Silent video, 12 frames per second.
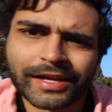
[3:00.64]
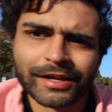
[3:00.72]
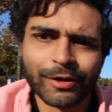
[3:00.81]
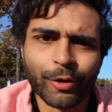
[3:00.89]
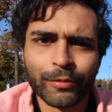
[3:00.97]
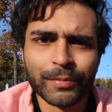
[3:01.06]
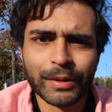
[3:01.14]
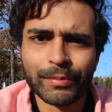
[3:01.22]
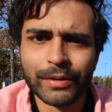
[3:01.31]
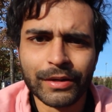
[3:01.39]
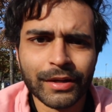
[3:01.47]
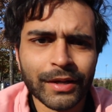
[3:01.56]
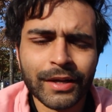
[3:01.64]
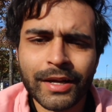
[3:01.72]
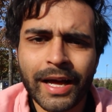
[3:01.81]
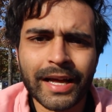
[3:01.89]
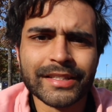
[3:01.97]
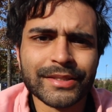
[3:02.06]
like a lot of people
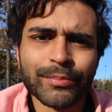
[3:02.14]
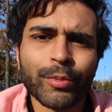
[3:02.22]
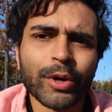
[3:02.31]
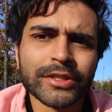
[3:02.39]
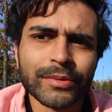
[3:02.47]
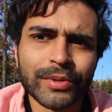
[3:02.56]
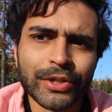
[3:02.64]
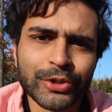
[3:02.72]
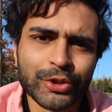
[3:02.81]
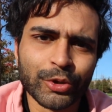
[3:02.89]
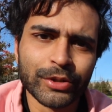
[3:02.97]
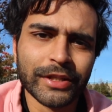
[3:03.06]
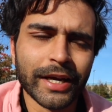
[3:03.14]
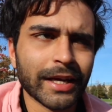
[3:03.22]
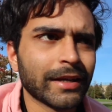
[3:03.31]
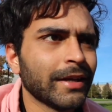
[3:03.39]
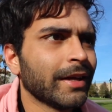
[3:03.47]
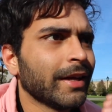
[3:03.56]
and it's impossible to shoot
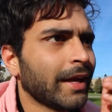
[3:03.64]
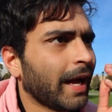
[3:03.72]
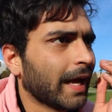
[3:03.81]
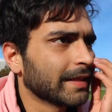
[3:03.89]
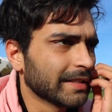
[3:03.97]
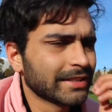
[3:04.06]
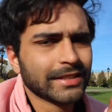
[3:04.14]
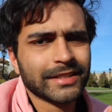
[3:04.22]
there, and this